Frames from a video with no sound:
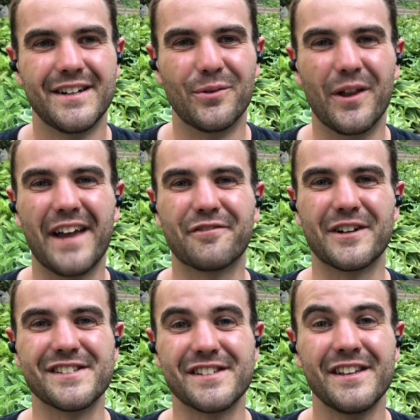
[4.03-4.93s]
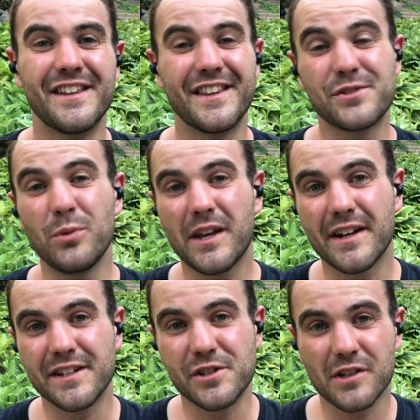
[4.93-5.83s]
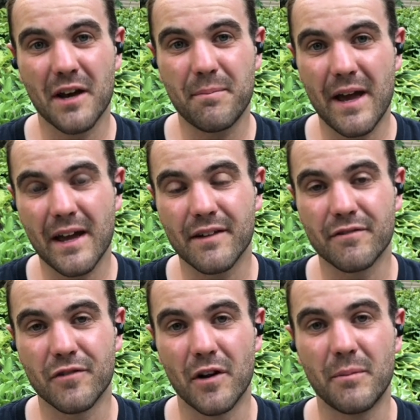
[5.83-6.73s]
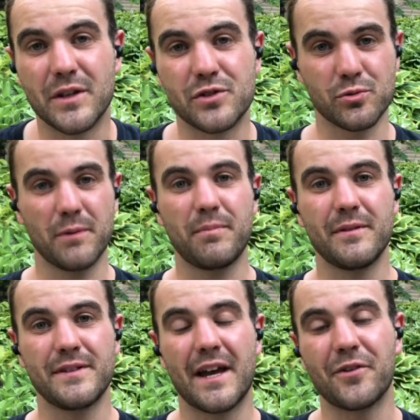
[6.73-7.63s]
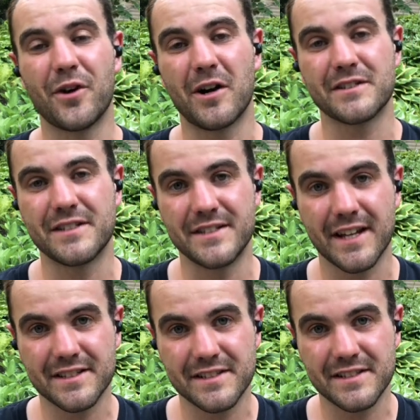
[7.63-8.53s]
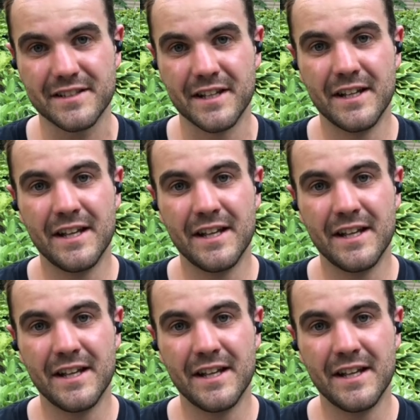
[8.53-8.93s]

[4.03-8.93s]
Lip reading: Well, hey friends, this weekend I just got back from a trip down to Austin, Texas.